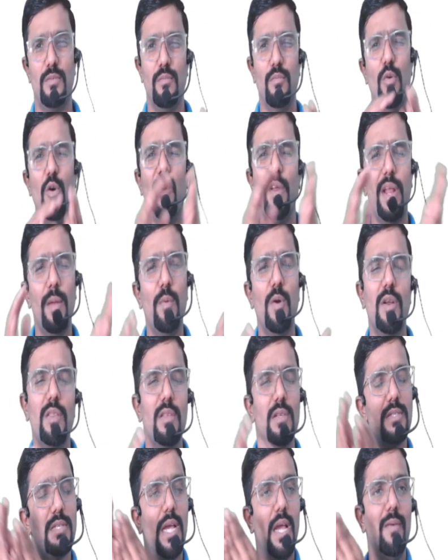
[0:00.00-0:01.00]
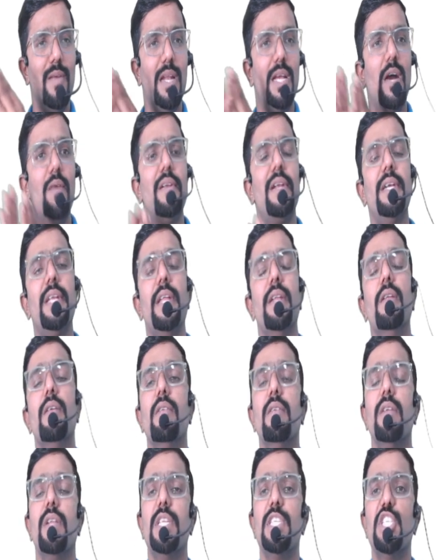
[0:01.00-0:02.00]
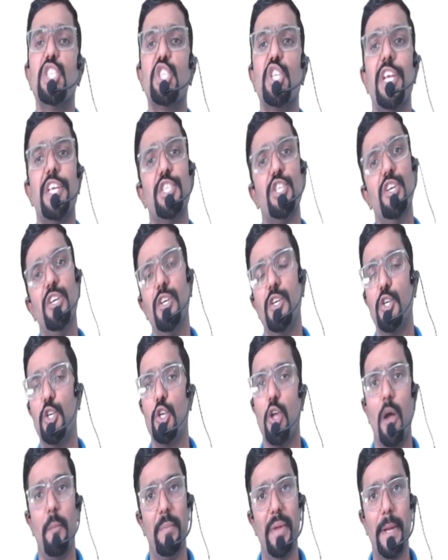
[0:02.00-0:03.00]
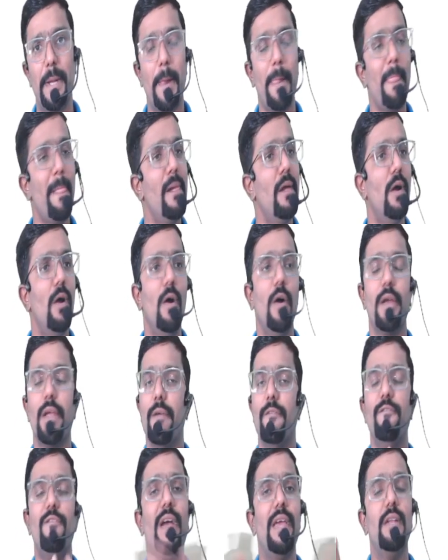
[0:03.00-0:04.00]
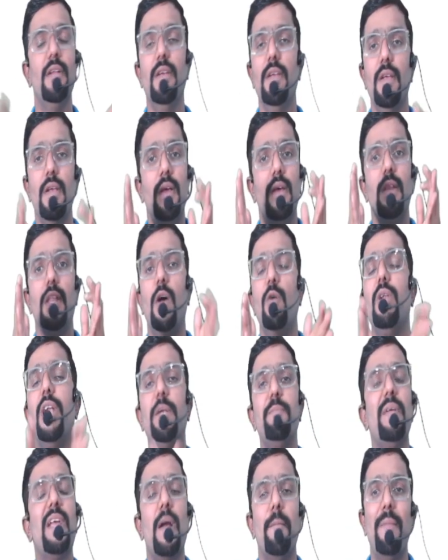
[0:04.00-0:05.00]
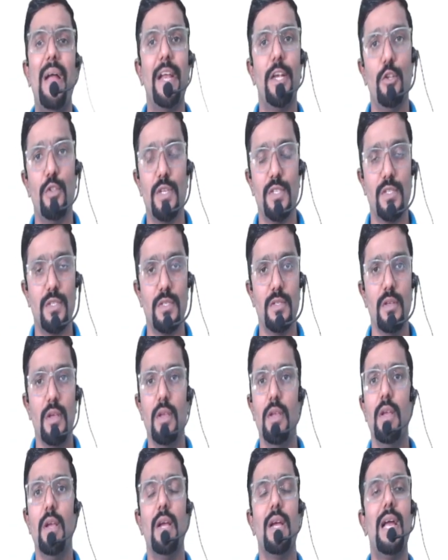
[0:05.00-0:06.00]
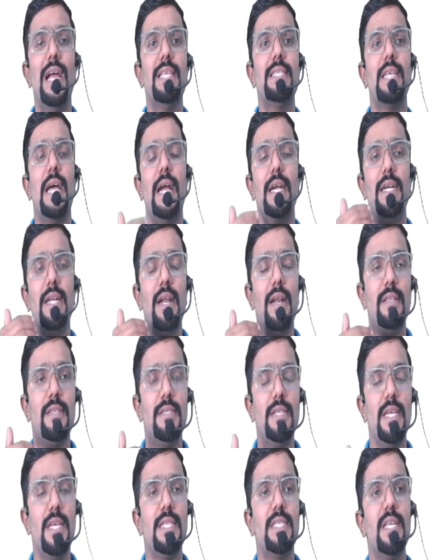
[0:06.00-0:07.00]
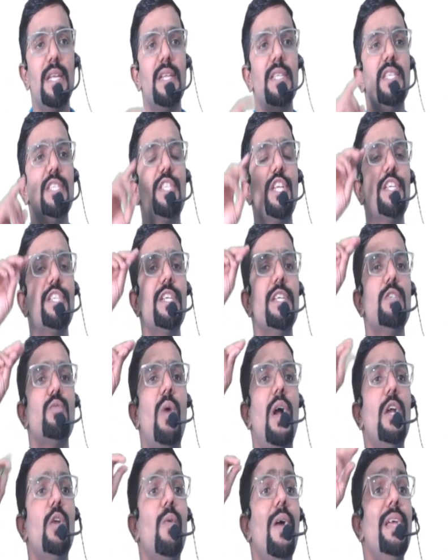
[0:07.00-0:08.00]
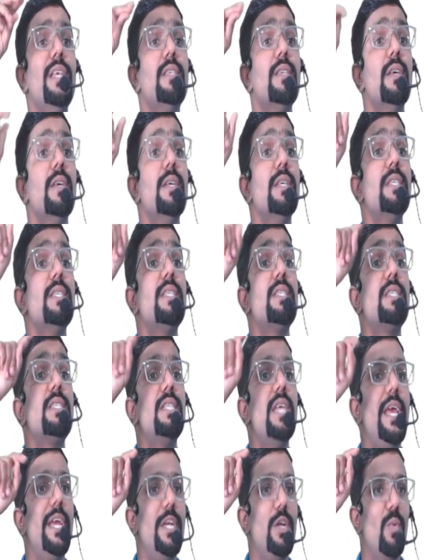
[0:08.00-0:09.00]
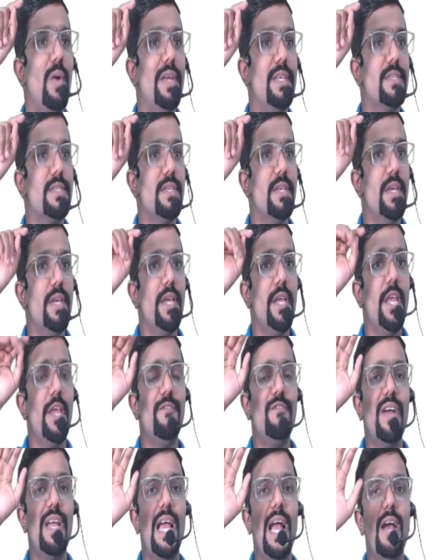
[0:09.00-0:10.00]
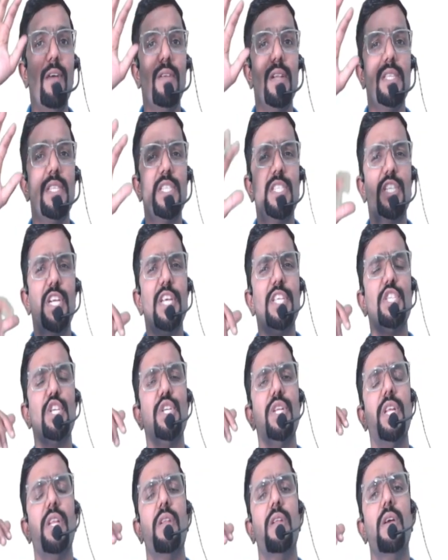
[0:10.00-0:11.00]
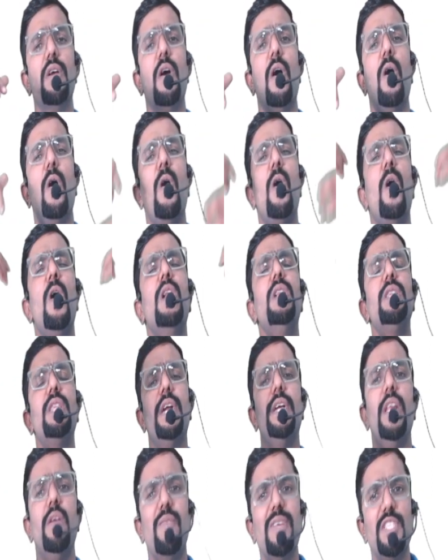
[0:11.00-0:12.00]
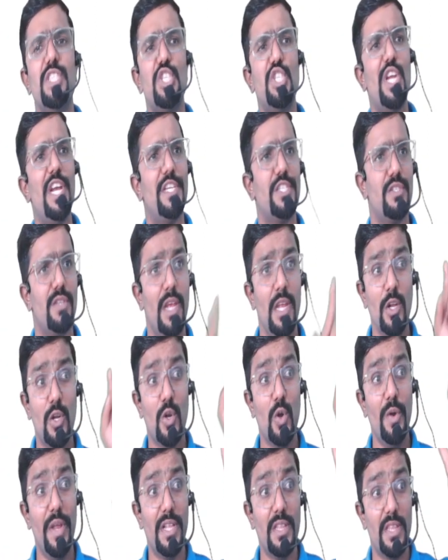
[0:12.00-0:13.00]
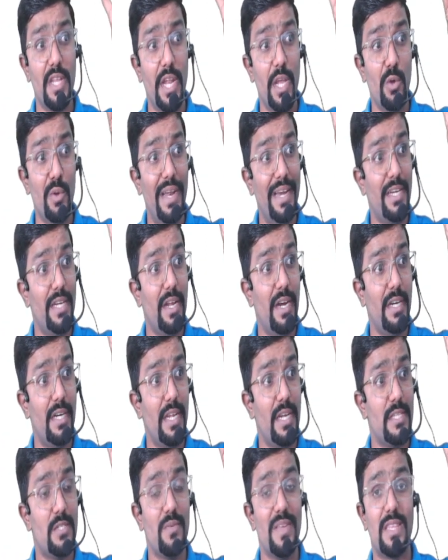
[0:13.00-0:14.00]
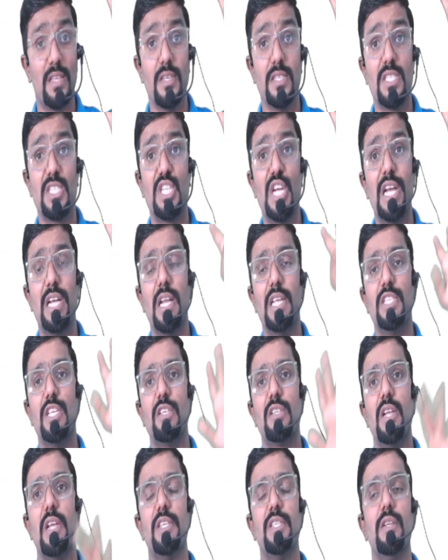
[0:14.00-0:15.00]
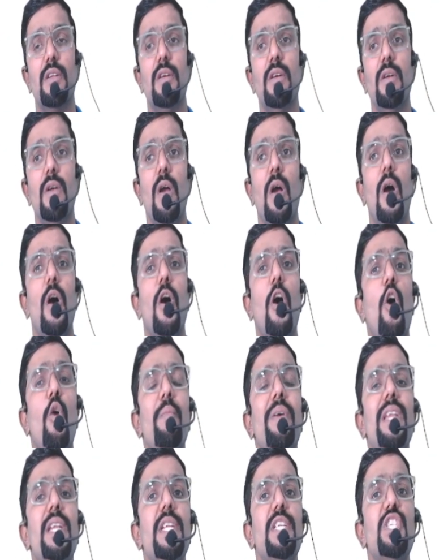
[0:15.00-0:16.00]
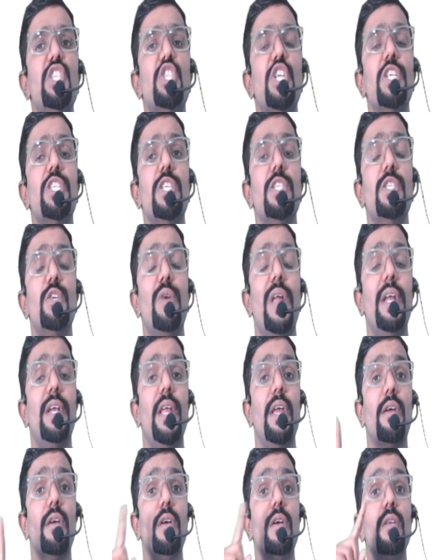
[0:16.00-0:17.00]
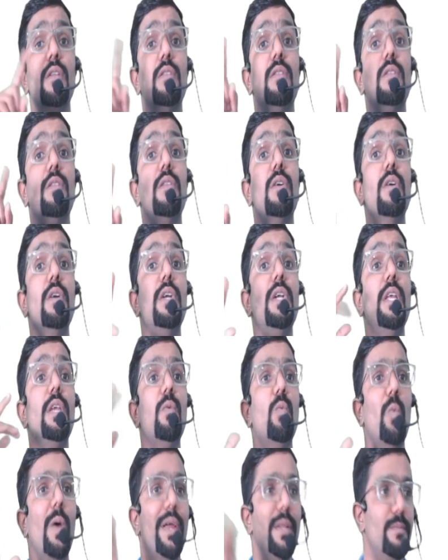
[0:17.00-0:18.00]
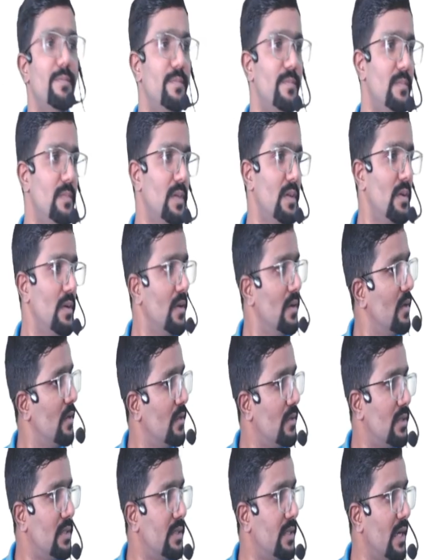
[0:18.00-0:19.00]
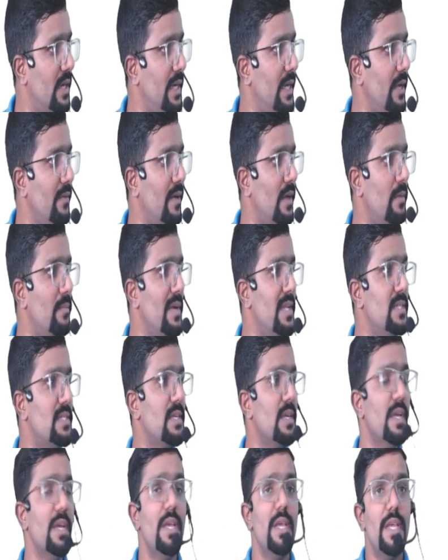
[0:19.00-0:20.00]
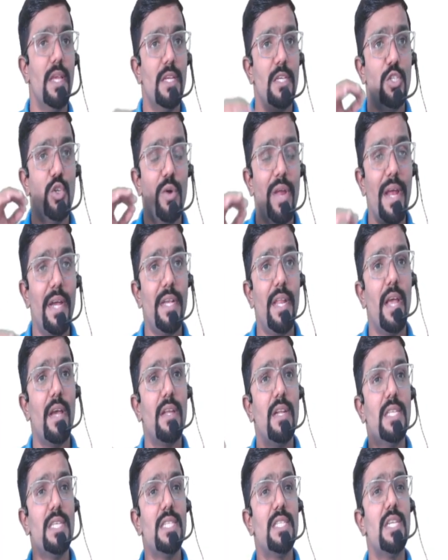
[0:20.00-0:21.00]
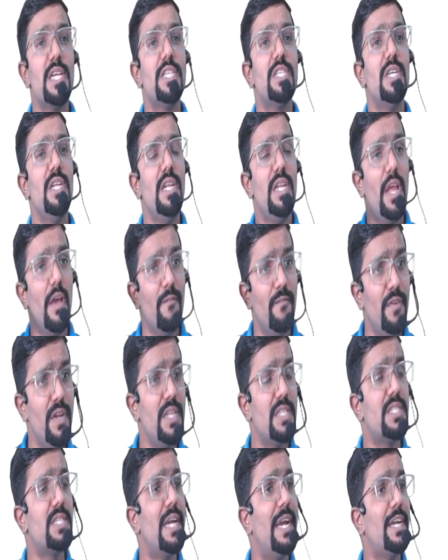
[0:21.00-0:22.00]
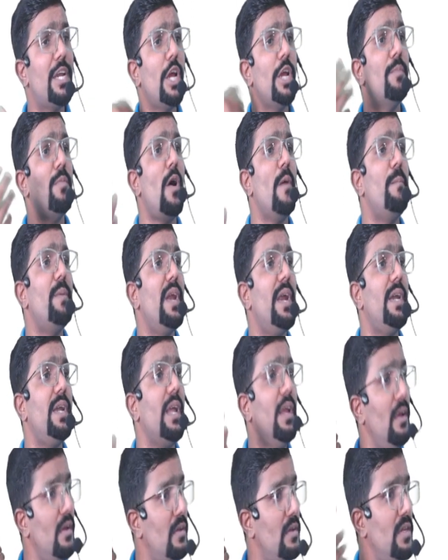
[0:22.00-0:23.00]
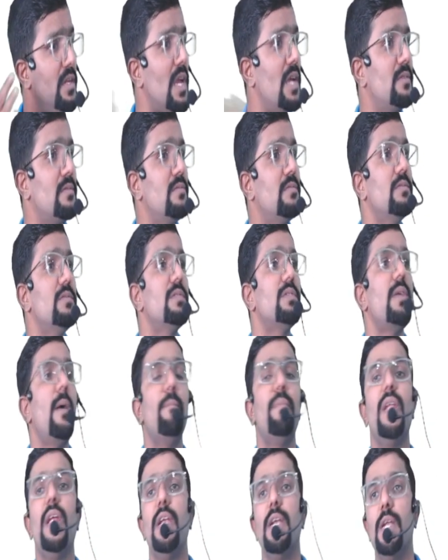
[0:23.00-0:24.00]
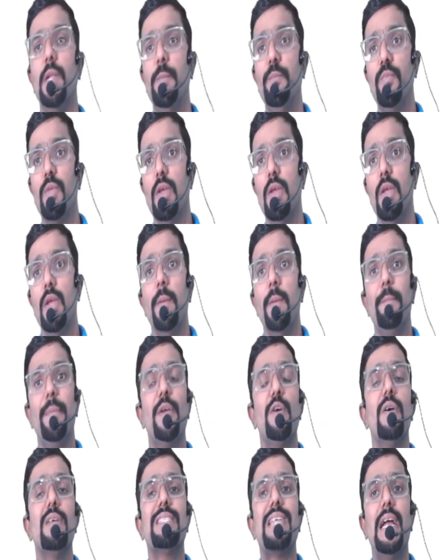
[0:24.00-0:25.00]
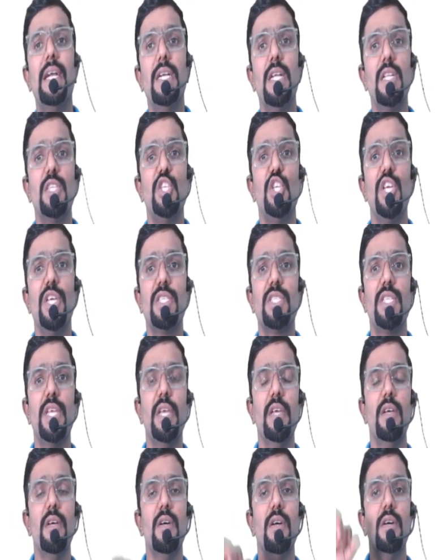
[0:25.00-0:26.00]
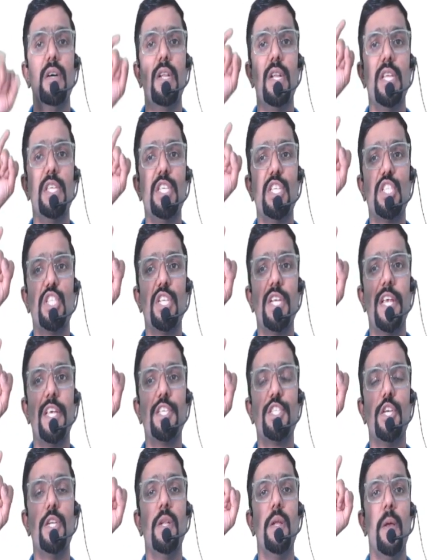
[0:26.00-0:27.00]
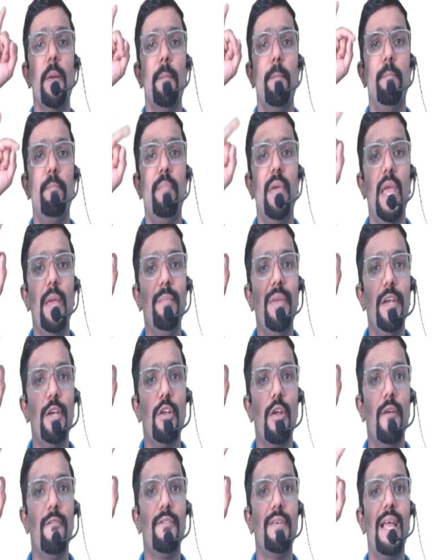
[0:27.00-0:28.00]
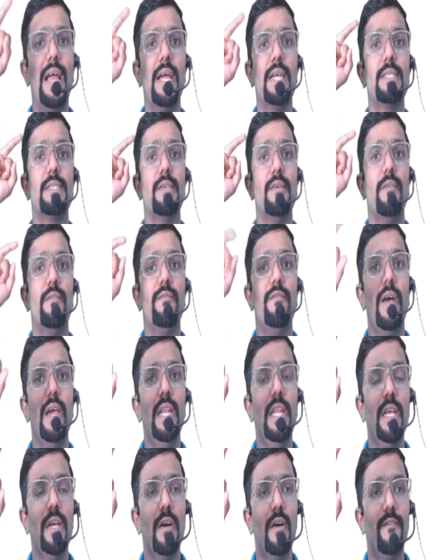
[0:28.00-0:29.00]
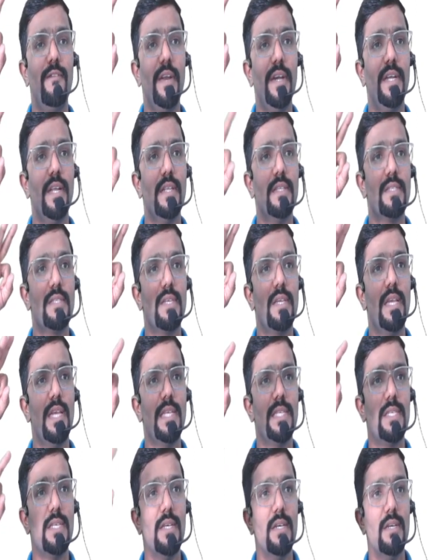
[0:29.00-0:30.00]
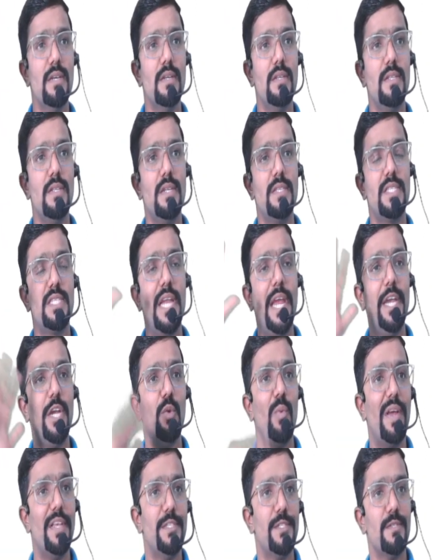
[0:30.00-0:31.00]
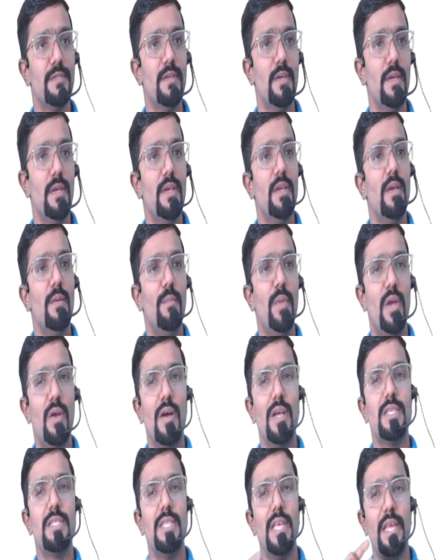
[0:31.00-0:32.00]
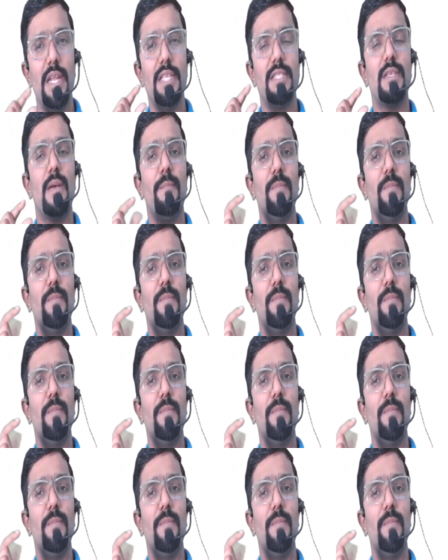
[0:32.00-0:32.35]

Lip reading: More about this, I will cover it in registration topic. Okay, fine. Now let me come back to this. Guys, under GST registration is what wise? State wise. If I have registration in all 31 states, including 3 union territories with state legislation, how many registration should I take? 31. 31 means, should I take registration in every state I am operating? Yes, separately. Because under GST, registration, payment of tax, filing of returns is state wise. Because there is